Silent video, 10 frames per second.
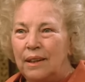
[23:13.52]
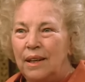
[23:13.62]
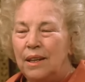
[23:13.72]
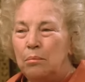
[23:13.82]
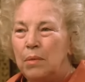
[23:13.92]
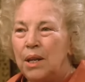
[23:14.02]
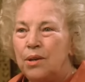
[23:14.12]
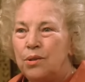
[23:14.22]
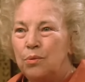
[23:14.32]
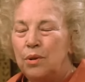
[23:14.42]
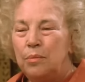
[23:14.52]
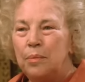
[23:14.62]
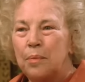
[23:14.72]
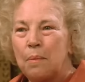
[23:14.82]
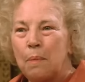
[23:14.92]
in the mother's
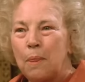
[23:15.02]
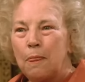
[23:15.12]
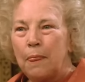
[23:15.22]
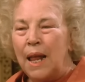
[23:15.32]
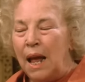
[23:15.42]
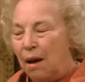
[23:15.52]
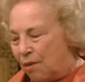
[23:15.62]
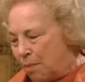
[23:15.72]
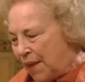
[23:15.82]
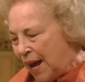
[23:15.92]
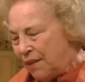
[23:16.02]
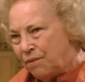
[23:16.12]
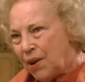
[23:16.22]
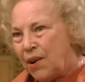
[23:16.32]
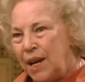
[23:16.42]
womb, from that
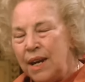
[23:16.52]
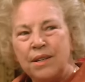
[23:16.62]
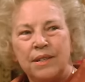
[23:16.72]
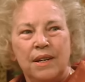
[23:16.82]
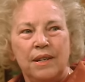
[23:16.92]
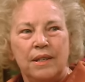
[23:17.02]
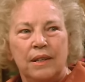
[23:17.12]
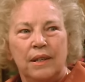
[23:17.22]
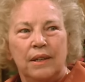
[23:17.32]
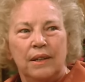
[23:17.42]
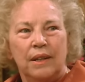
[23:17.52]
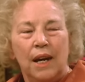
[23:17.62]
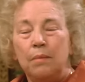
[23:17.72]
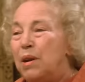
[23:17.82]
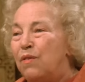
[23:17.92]
very instant
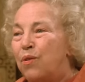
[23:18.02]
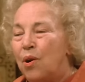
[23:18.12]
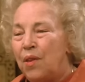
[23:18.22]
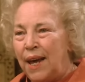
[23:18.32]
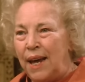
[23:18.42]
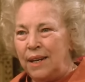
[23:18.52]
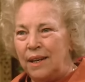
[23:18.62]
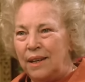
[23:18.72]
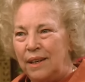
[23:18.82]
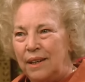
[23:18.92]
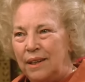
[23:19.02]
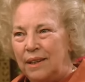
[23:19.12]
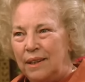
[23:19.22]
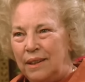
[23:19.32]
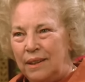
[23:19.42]
and before that,
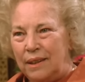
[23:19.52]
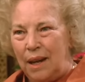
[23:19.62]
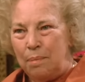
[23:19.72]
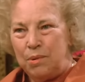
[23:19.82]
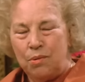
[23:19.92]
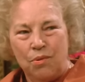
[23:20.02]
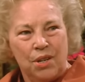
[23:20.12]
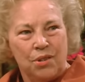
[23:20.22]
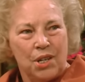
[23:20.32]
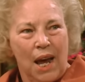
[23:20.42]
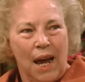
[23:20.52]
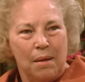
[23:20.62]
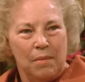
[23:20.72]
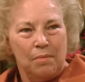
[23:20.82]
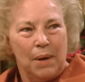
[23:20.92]
up to this
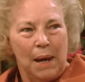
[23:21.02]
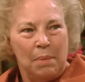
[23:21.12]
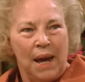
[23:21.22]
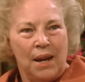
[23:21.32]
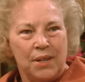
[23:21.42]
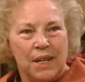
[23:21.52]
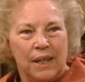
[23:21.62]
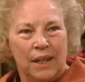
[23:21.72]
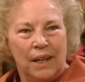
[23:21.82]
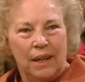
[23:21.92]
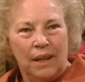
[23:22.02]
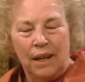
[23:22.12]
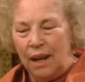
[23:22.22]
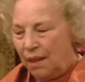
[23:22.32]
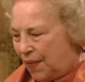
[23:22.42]
time of my passing,
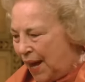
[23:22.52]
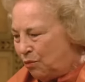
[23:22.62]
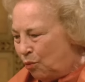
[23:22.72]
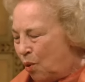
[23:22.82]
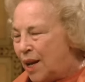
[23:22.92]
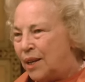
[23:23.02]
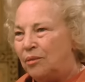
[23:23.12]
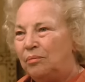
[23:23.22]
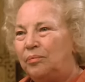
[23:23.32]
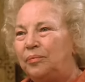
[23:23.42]
that one